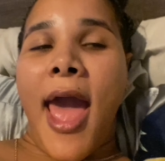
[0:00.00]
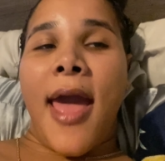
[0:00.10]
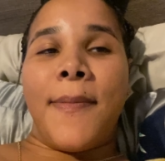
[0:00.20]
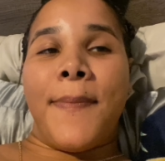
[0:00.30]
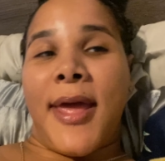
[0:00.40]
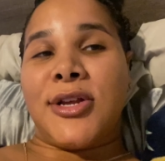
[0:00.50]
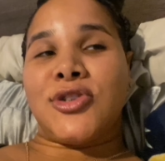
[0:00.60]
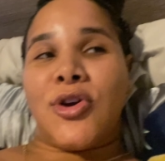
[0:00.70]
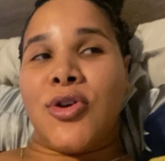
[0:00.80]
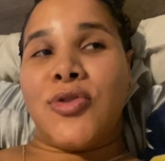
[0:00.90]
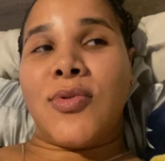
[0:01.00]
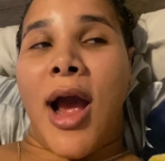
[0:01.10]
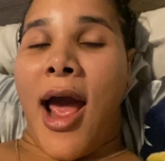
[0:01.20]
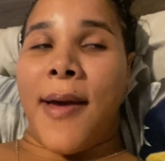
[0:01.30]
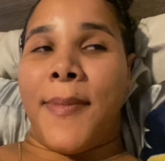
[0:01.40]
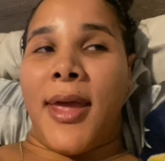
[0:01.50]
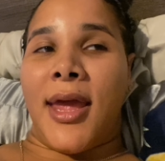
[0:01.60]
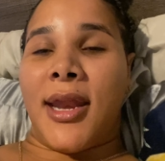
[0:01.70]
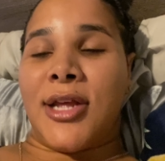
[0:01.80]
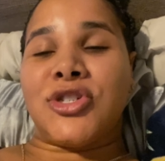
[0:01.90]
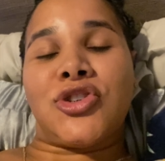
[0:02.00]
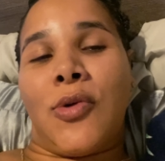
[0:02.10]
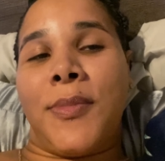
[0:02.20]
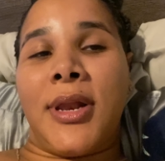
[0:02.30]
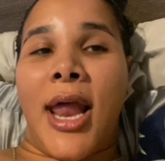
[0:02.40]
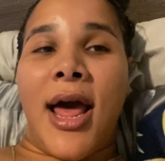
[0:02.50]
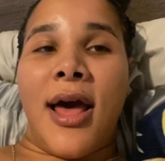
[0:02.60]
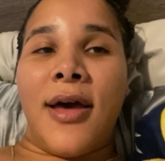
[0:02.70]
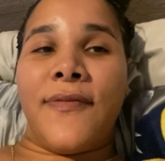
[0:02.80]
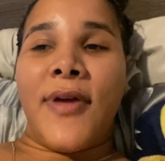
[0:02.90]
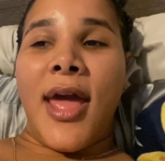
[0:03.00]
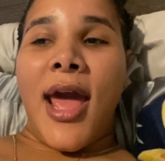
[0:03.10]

And make sure you comment and show me love.